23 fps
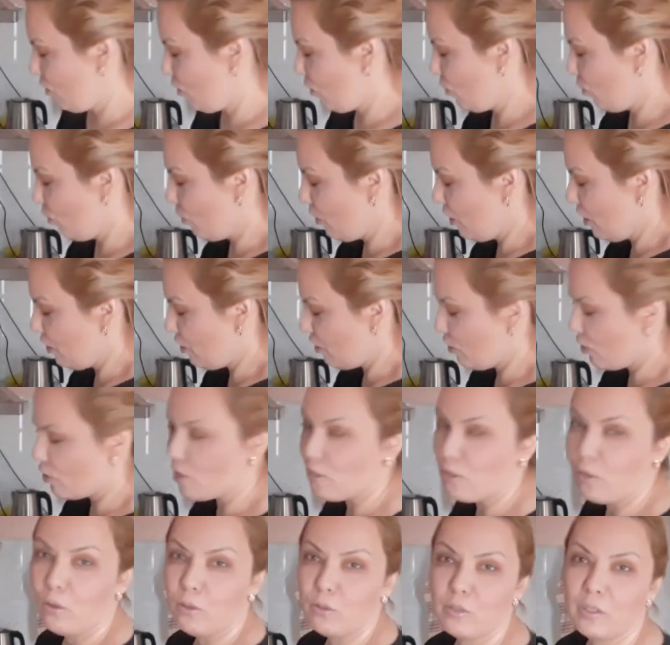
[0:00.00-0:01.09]
So it is
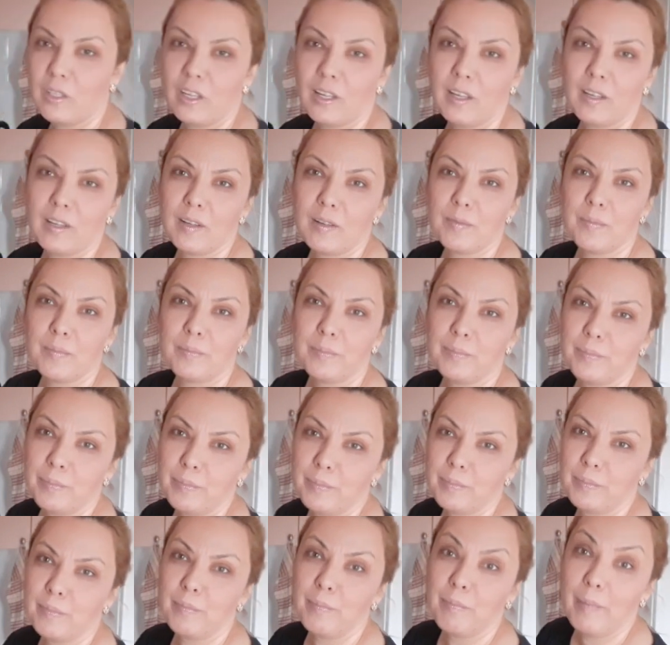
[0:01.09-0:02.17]
not
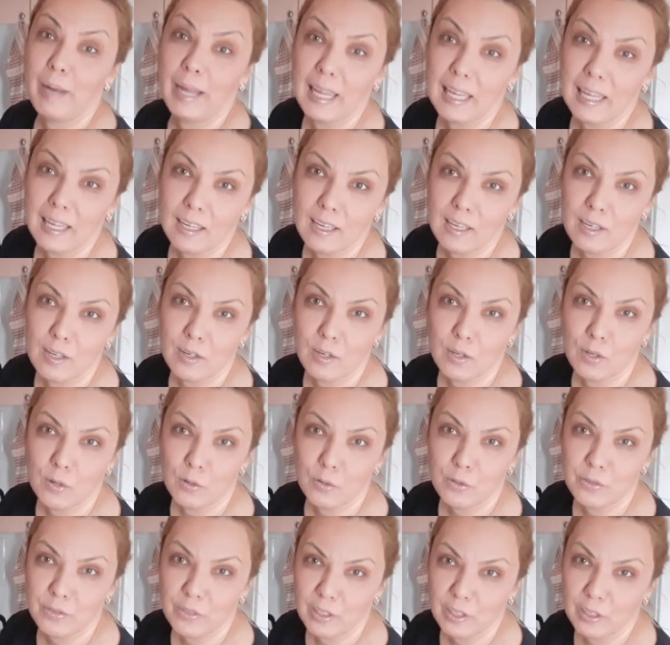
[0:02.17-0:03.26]
making you
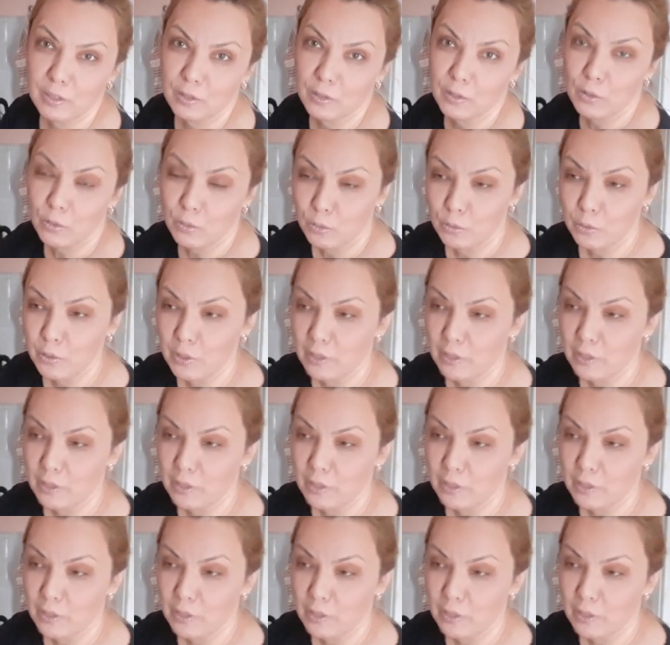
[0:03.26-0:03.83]
feel good,